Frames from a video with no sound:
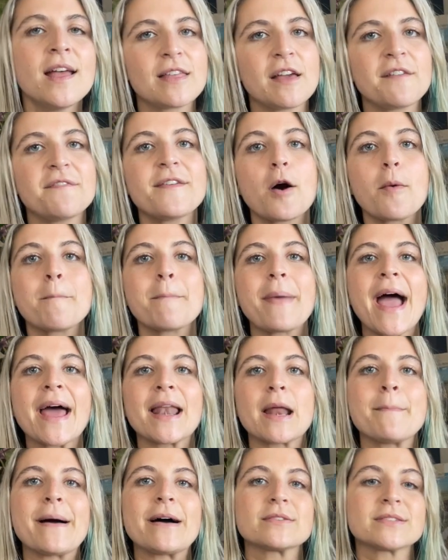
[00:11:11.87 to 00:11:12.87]
They felt bad
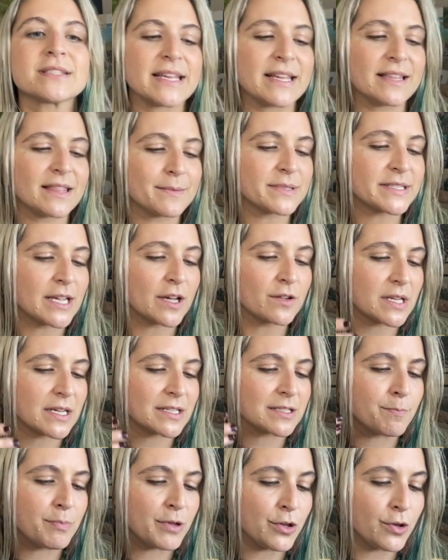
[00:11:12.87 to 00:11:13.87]
about seeing themselves
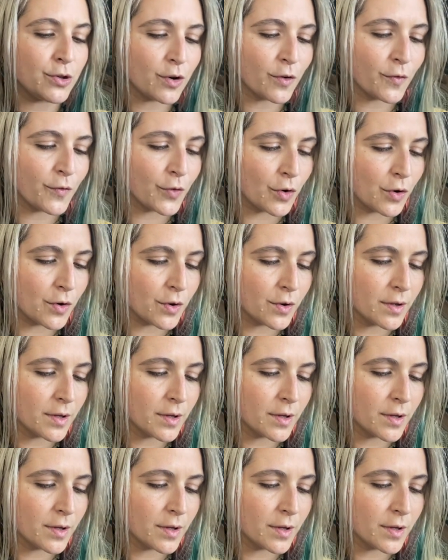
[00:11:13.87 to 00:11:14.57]
as beautiful,